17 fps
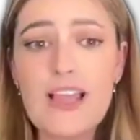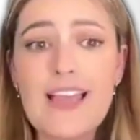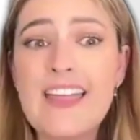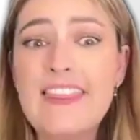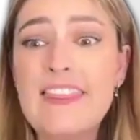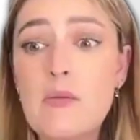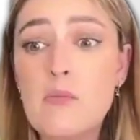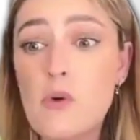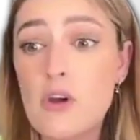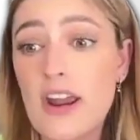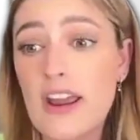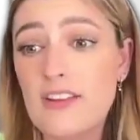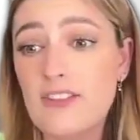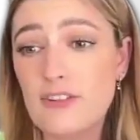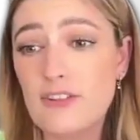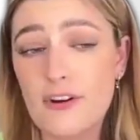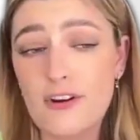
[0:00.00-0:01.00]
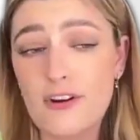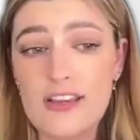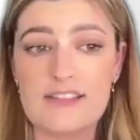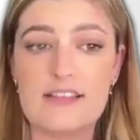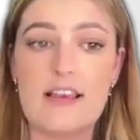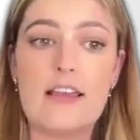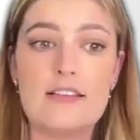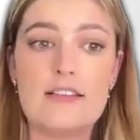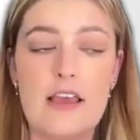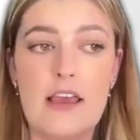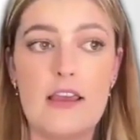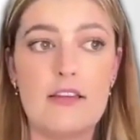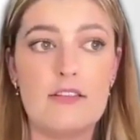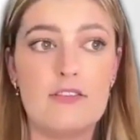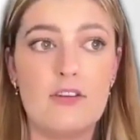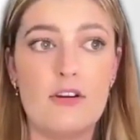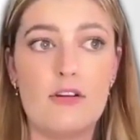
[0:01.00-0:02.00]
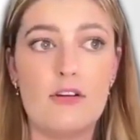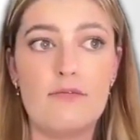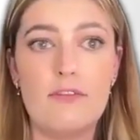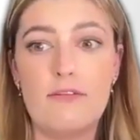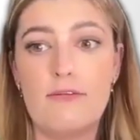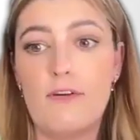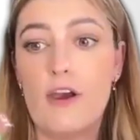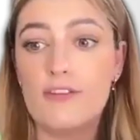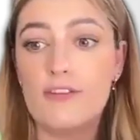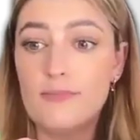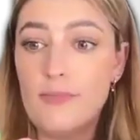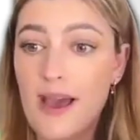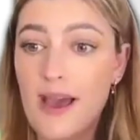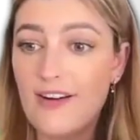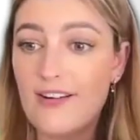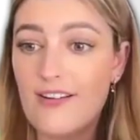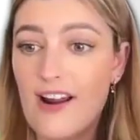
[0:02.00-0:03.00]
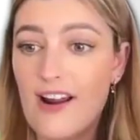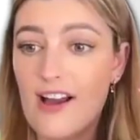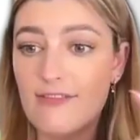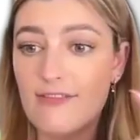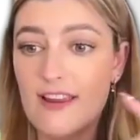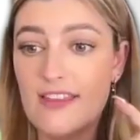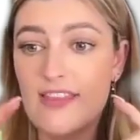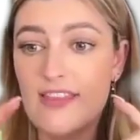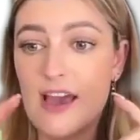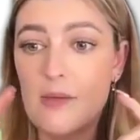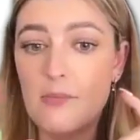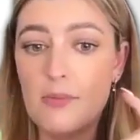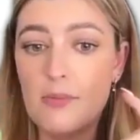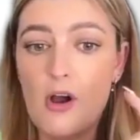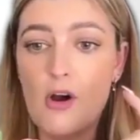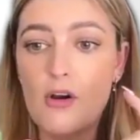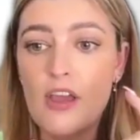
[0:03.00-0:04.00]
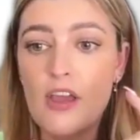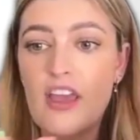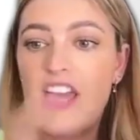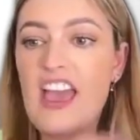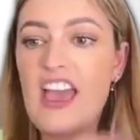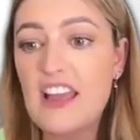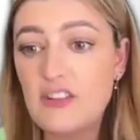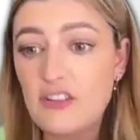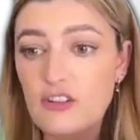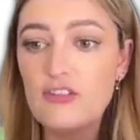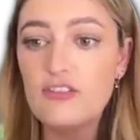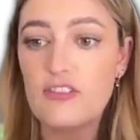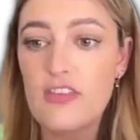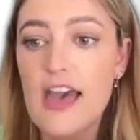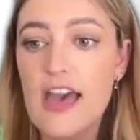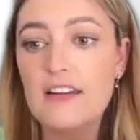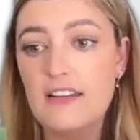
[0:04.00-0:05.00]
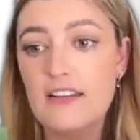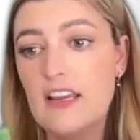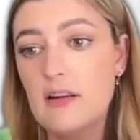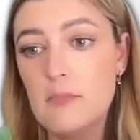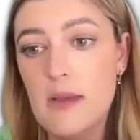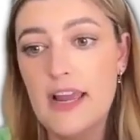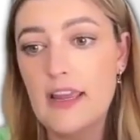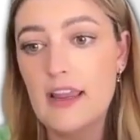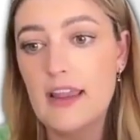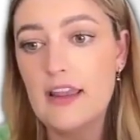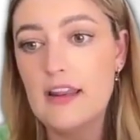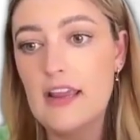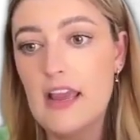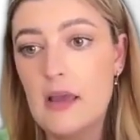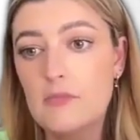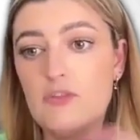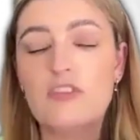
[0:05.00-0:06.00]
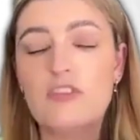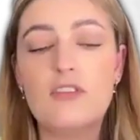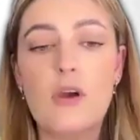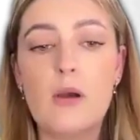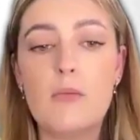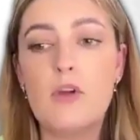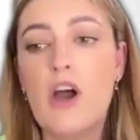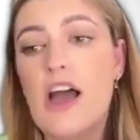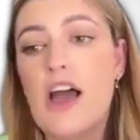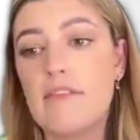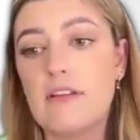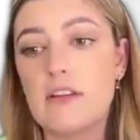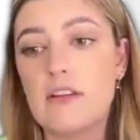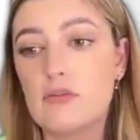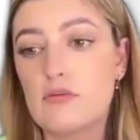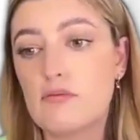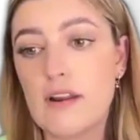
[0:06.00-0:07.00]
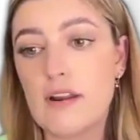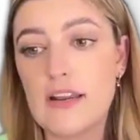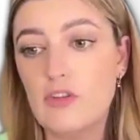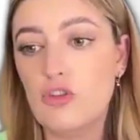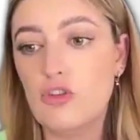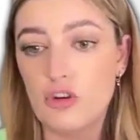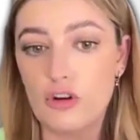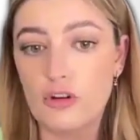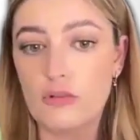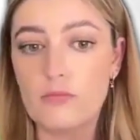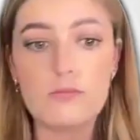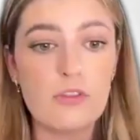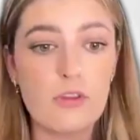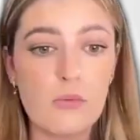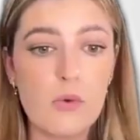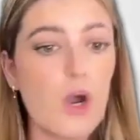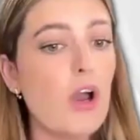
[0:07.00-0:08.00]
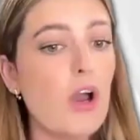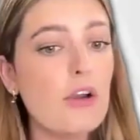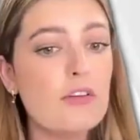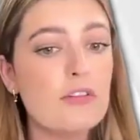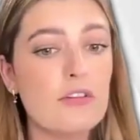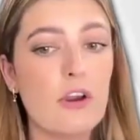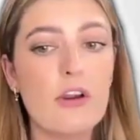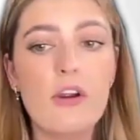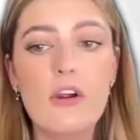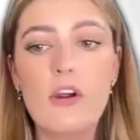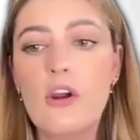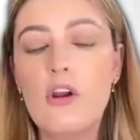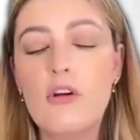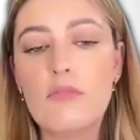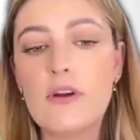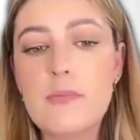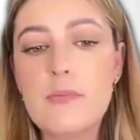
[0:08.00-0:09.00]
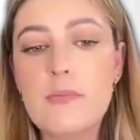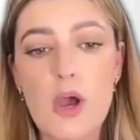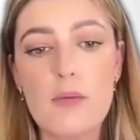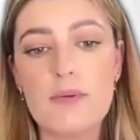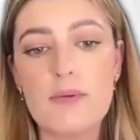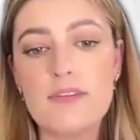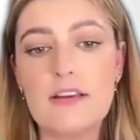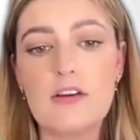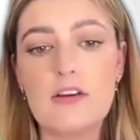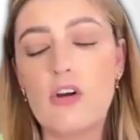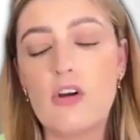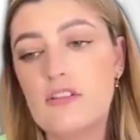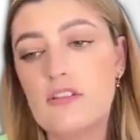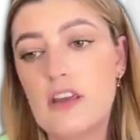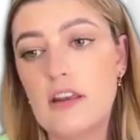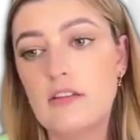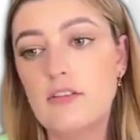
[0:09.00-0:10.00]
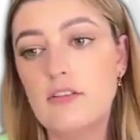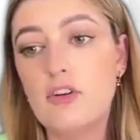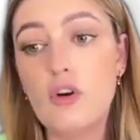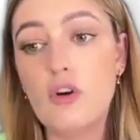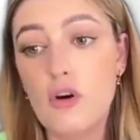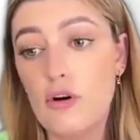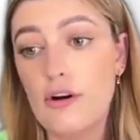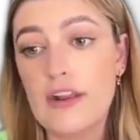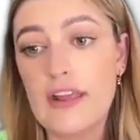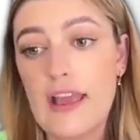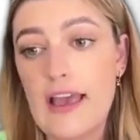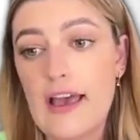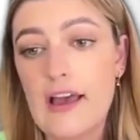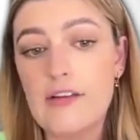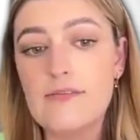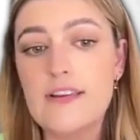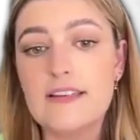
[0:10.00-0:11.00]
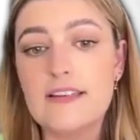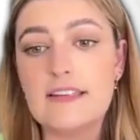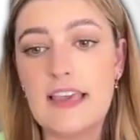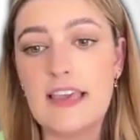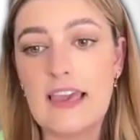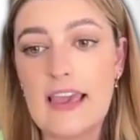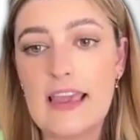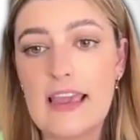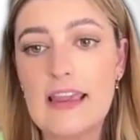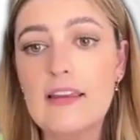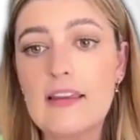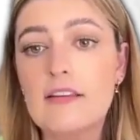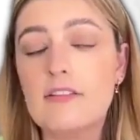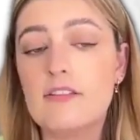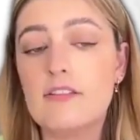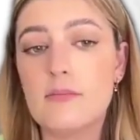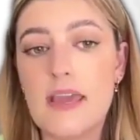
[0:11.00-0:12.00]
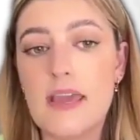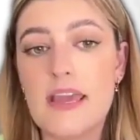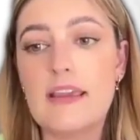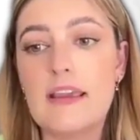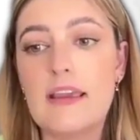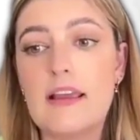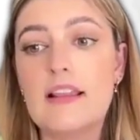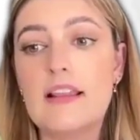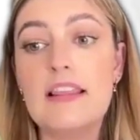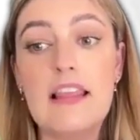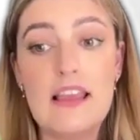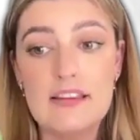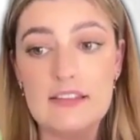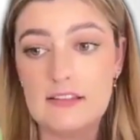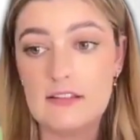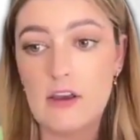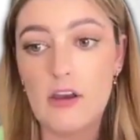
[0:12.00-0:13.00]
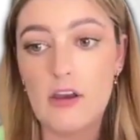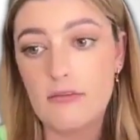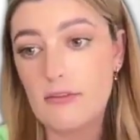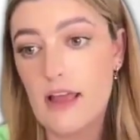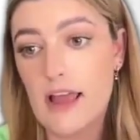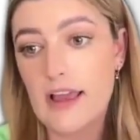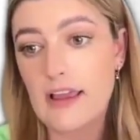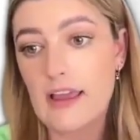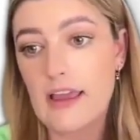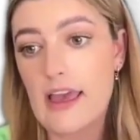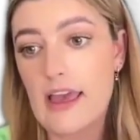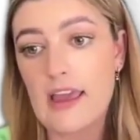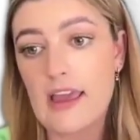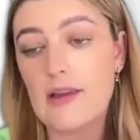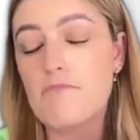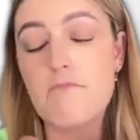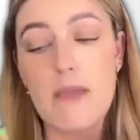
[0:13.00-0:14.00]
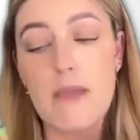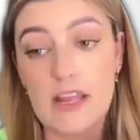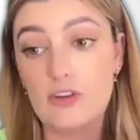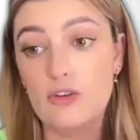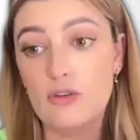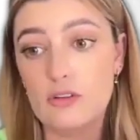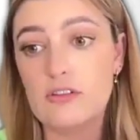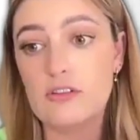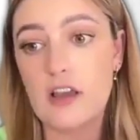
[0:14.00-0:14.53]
And then what I do is I take sort of the first paragraph in that blog and use that in my EDM, just so I'm not having to redo the work. So repurposing content you already have is key to make it less of like a manual